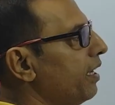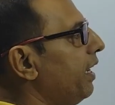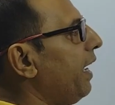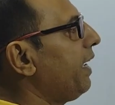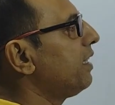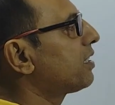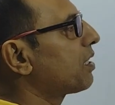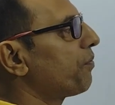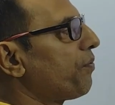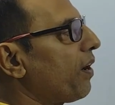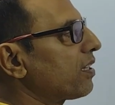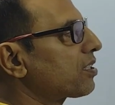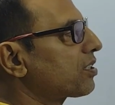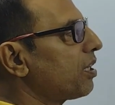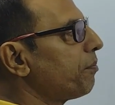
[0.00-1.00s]
A is the
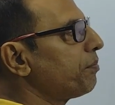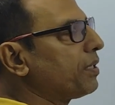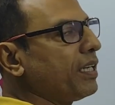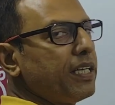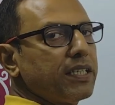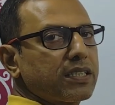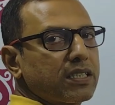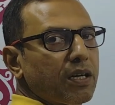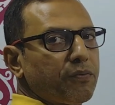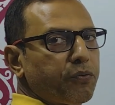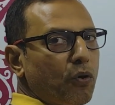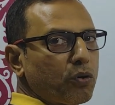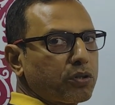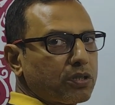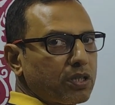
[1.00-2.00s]
first term, D is the
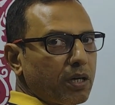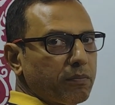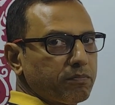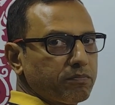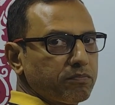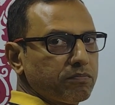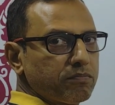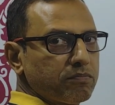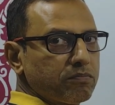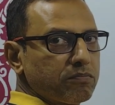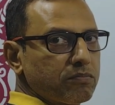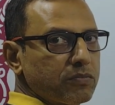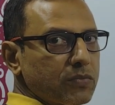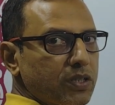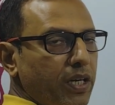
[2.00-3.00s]
fourth term,
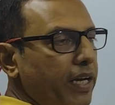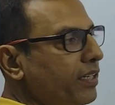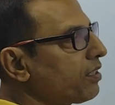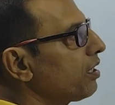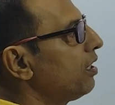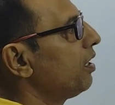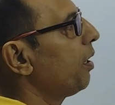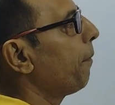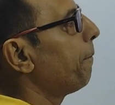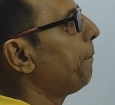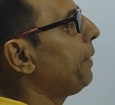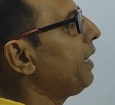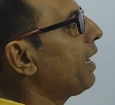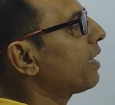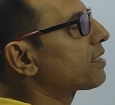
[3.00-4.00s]
right?
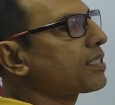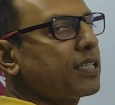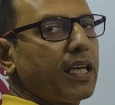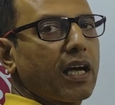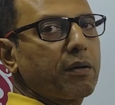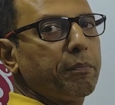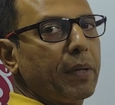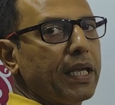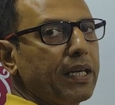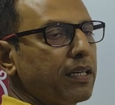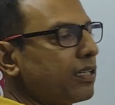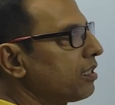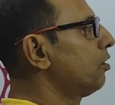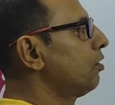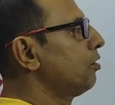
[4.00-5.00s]
B and C are
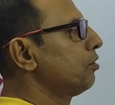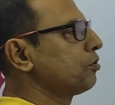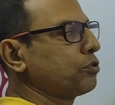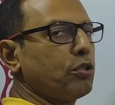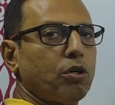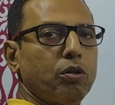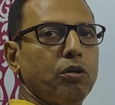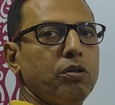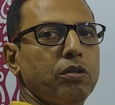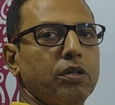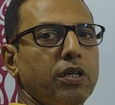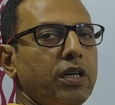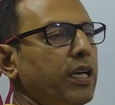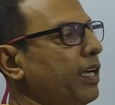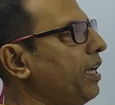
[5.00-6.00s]
mean. So
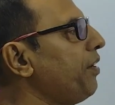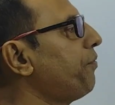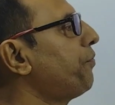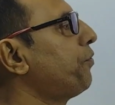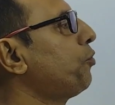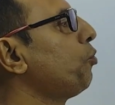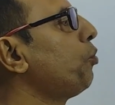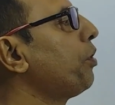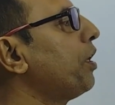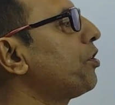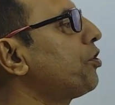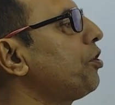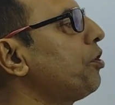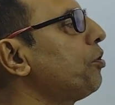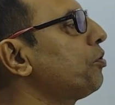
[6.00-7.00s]
if two
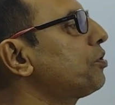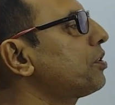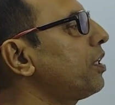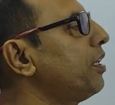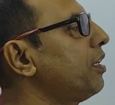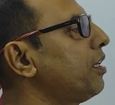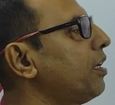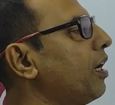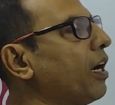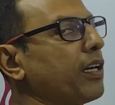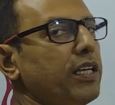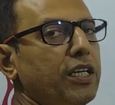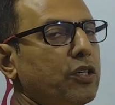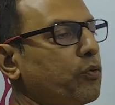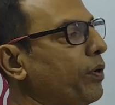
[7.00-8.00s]
ratios
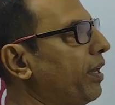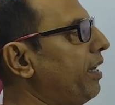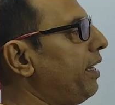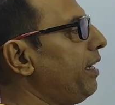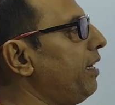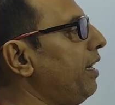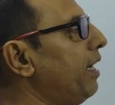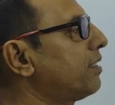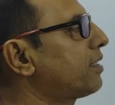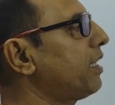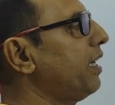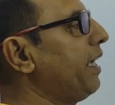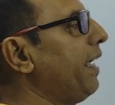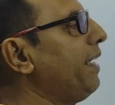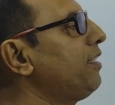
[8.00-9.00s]
are equal, let's
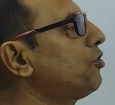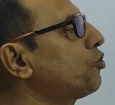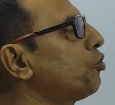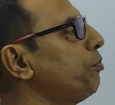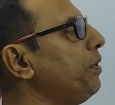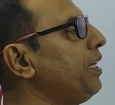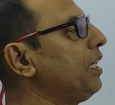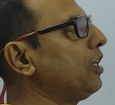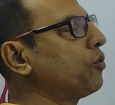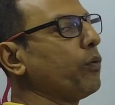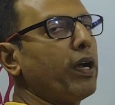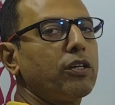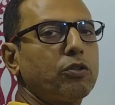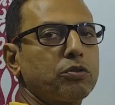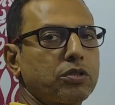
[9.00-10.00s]
say A is to B
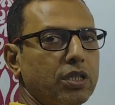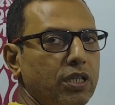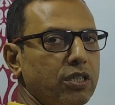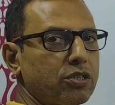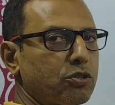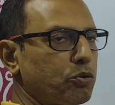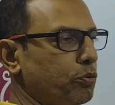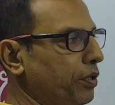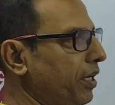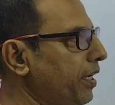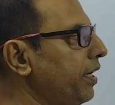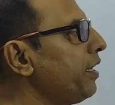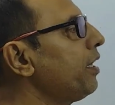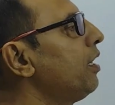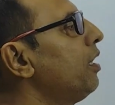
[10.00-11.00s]
equal to C is to
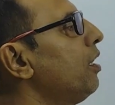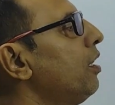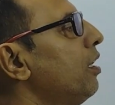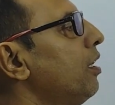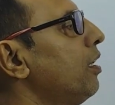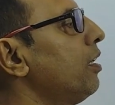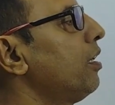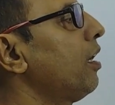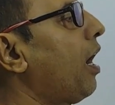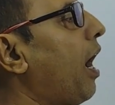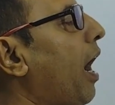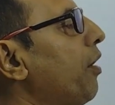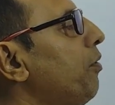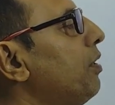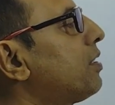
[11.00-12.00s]
D,
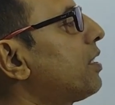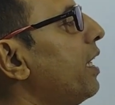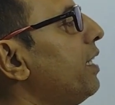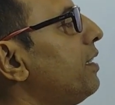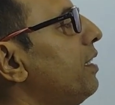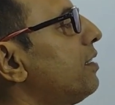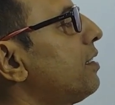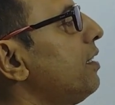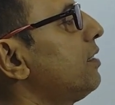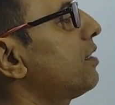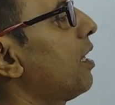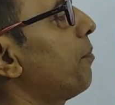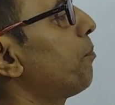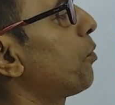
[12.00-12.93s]
I will say this is a